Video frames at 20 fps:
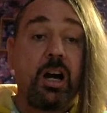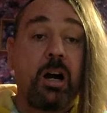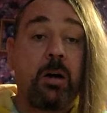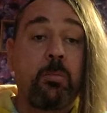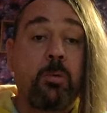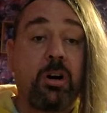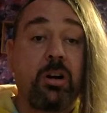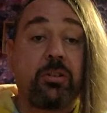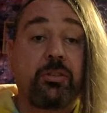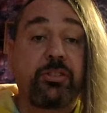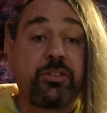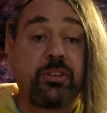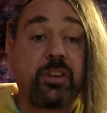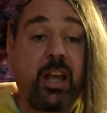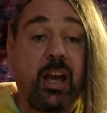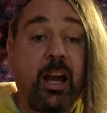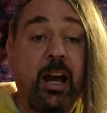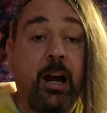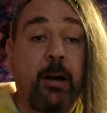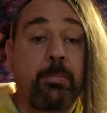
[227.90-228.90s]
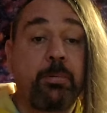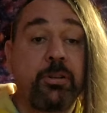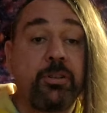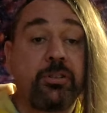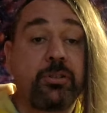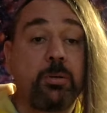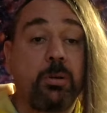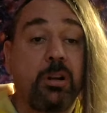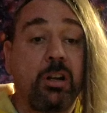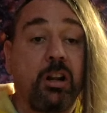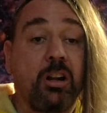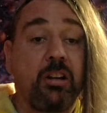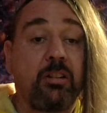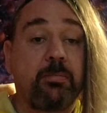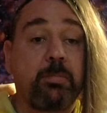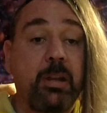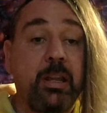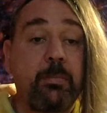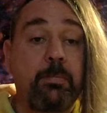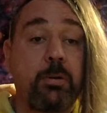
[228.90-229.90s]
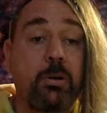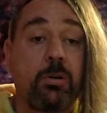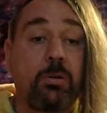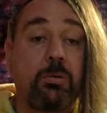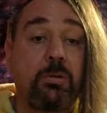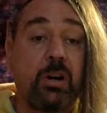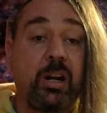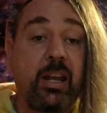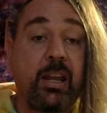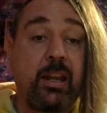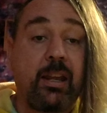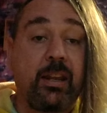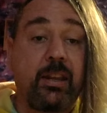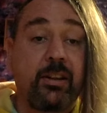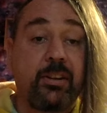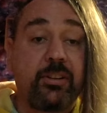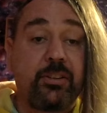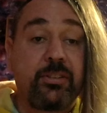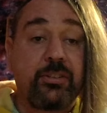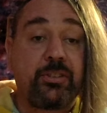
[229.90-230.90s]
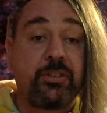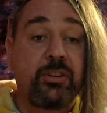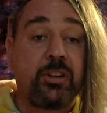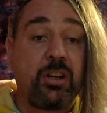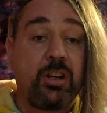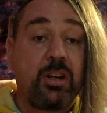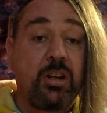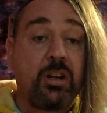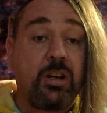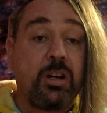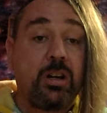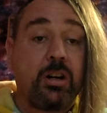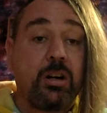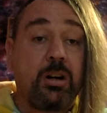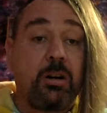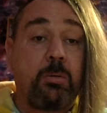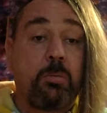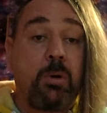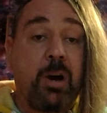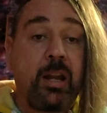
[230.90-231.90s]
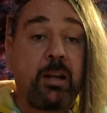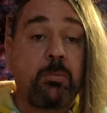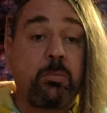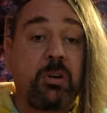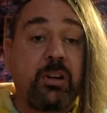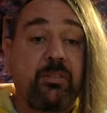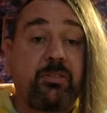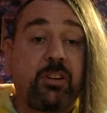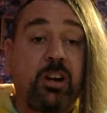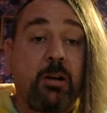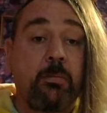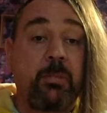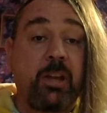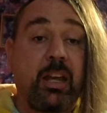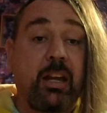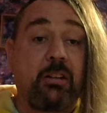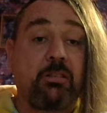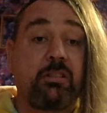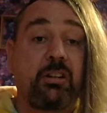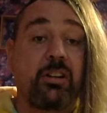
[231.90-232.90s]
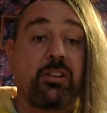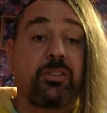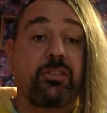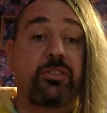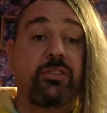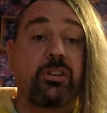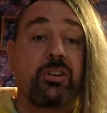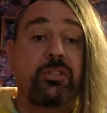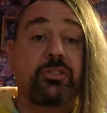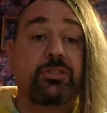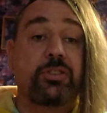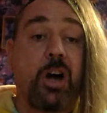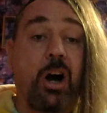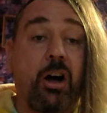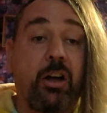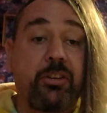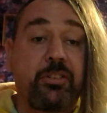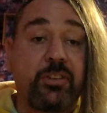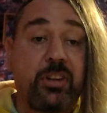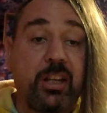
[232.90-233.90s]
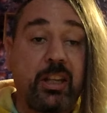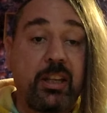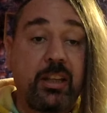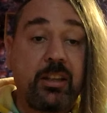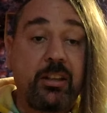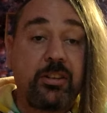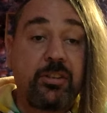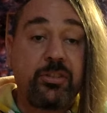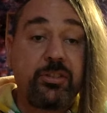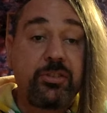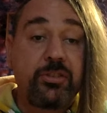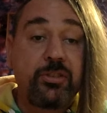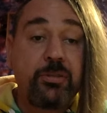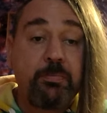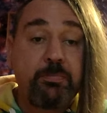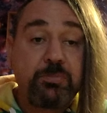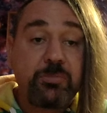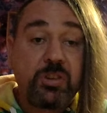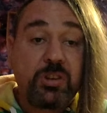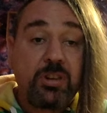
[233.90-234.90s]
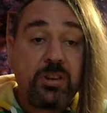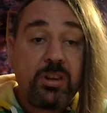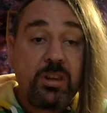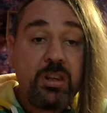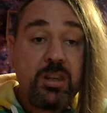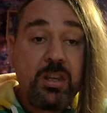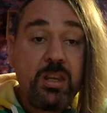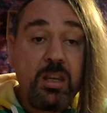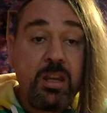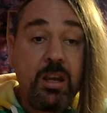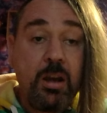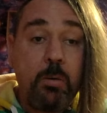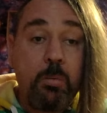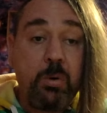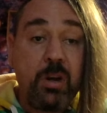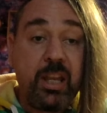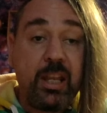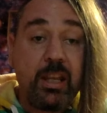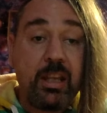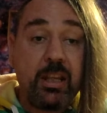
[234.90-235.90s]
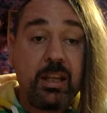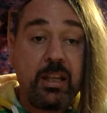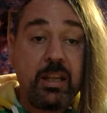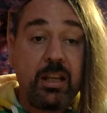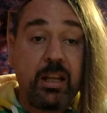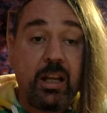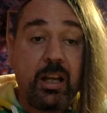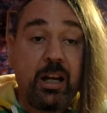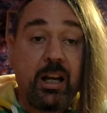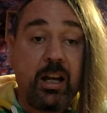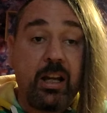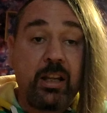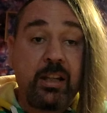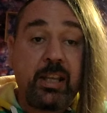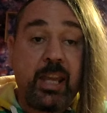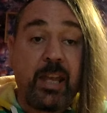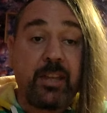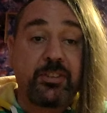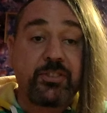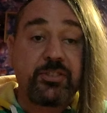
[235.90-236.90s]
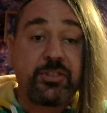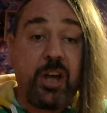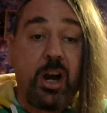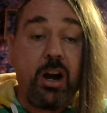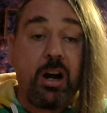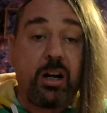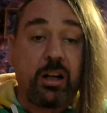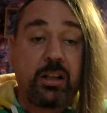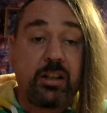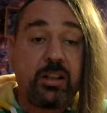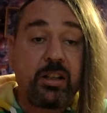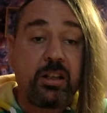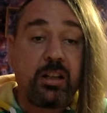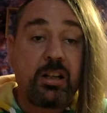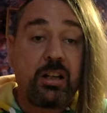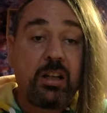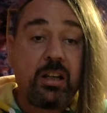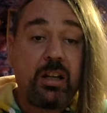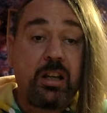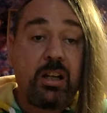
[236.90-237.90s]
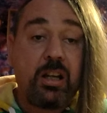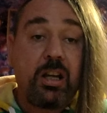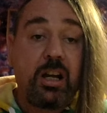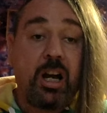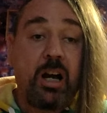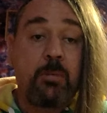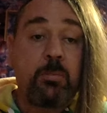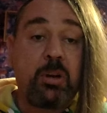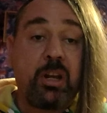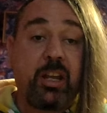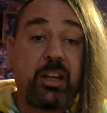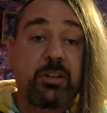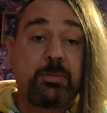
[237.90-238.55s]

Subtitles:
And what's happened to a lot of people is when we've come here as starseeds, we get stuck, and we're